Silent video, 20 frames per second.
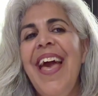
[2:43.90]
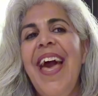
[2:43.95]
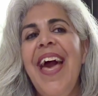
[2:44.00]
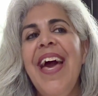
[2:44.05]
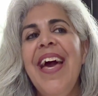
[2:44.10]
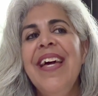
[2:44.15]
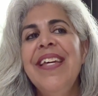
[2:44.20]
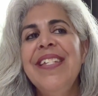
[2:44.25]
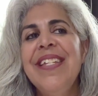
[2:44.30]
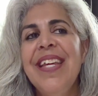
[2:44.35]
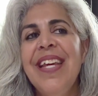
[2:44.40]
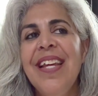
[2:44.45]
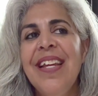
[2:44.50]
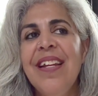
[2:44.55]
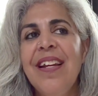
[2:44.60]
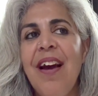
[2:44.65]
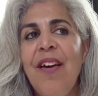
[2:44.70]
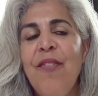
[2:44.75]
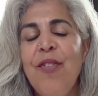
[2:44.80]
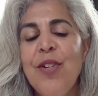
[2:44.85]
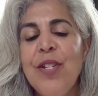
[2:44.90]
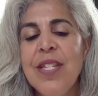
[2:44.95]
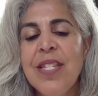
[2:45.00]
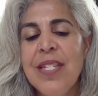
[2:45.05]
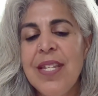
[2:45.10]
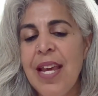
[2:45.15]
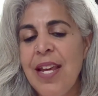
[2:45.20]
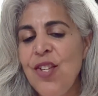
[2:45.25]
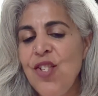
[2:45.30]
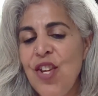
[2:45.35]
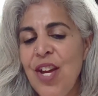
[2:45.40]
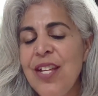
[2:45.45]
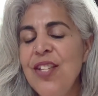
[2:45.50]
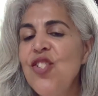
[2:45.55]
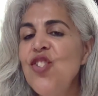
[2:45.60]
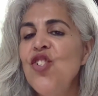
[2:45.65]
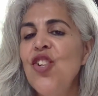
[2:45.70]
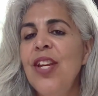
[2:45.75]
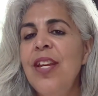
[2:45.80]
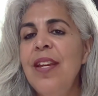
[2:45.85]
and it governs
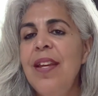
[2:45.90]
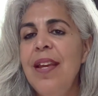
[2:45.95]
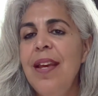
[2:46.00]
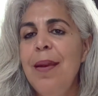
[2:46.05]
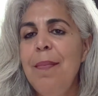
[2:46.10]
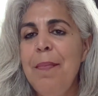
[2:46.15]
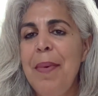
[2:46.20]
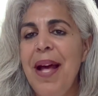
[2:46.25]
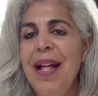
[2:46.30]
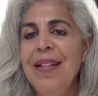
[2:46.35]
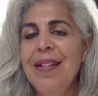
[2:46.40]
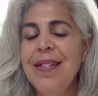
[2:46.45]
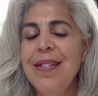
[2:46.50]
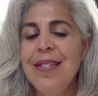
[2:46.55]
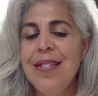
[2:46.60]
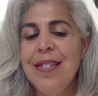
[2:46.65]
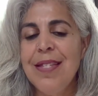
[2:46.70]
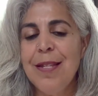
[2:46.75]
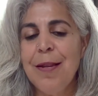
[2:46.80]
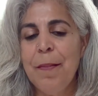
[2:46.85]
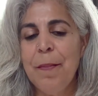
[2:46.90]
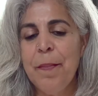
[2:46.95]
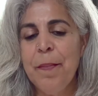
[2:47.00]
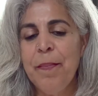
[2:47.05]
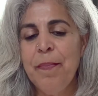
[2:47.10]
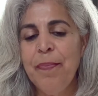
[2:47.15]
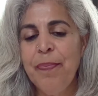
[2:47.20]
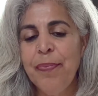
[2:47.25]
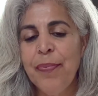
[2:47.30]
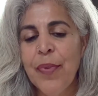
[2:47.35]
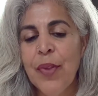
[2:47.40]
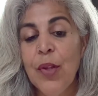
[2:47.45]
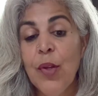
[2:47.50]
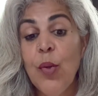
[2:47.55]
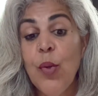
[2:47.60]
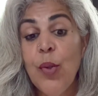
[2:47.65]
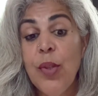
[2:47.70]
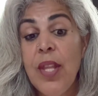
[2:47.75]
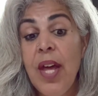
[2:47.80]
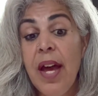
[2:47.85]
digestion and balance.
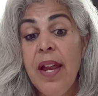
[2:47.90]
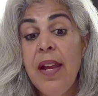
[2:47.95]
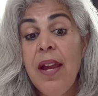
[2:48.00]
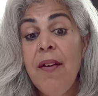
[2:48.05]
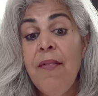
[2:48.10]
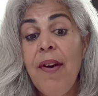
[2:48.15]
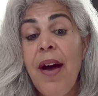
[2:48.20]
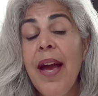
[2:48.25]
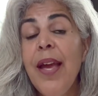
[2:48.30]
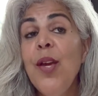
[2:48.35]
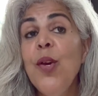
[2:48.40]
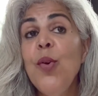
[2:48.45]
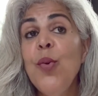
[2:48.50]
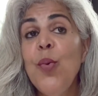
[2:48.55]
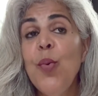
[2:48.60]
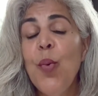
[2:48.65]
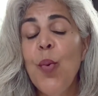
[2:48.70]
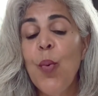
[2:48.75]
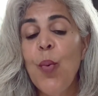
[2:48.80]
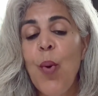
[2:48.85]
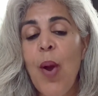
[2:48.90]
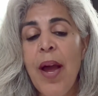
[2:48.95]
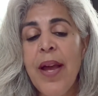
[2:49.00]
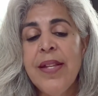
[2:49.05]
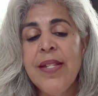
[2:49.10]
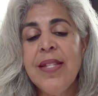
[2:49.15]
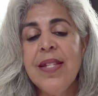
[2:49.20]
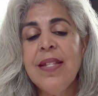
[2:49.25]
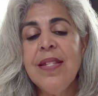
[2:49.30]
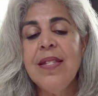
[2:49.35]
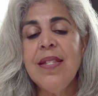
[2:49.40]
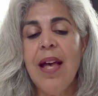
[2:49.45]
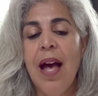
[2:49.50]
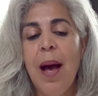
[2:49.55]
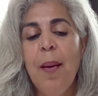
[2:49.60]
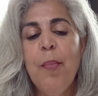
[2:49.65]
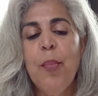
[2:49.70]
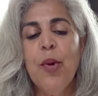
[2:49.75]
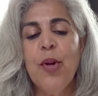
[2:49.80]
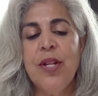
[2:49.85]
Uddanavayu rises
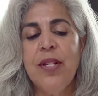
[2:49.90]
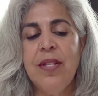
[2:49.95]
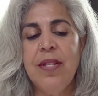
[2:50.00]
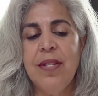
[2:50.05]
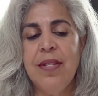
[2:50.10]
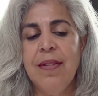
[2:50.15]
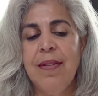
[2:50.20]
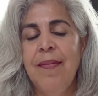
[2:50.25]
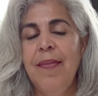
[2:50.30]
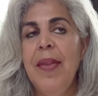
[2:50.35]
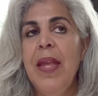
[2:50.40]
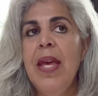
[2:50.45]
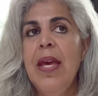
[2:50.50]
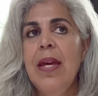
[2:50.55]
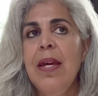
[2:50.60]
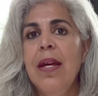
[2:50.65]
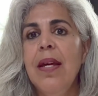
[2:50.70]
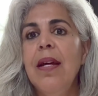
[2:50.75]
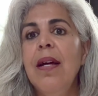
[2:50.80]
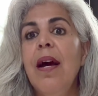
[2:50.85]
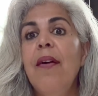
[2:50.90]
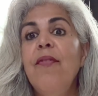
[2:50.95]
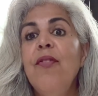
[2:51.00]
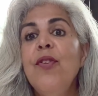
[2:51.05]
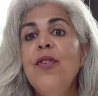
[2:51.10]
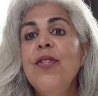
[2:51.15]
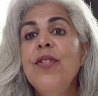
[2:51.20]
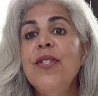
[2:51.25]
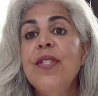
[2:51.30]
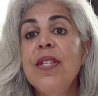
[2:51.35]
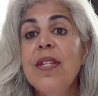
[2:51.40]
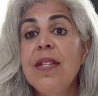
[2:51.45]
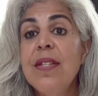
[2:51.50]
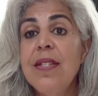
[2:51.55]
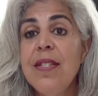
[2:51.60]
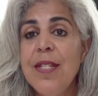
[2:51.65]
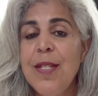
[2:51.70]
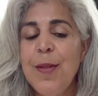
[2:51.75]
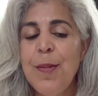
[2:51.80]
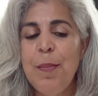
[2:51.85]
upwards, governs
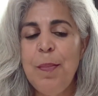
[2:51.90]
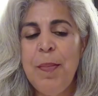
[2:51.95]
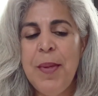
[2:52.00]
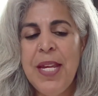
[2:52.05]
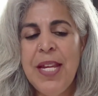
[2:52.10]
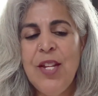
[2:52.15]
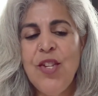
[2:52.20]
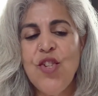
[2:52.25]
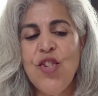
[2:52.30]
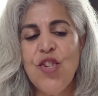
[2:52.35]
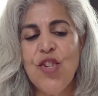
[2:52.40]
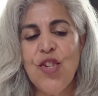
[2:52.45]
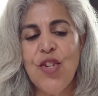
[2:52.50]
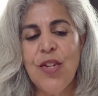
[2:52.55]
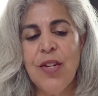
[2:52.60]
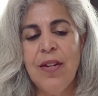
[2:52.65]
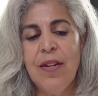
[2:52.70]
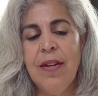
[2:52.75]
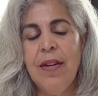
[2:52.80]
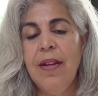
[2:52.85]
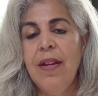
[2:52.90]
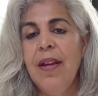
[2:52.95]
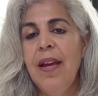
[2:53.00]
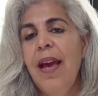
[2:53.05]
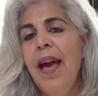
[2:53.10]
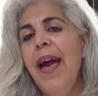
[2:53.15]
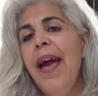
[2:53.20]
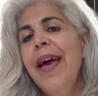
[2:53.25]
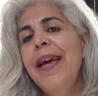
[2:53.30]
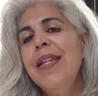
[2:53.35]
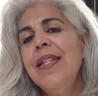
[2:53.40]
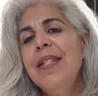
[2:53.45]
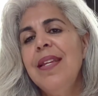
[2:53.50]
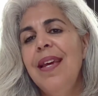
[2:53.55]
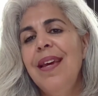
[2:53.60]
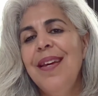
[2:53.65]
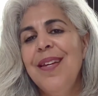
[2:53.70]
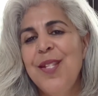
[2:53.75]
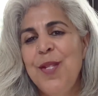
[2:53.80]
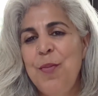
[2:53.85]
speech and
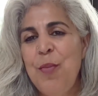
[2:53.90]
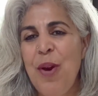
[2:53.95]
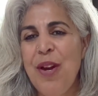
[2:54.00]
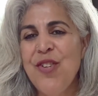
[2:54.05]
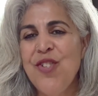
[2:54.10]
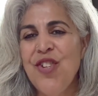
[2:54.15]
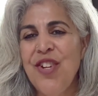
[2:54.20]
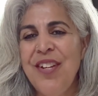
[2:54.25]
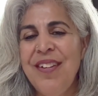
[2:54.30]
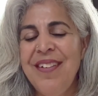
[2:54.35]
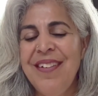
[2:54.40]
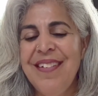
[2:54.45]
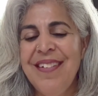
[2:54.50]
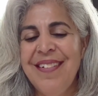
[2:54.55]
expression.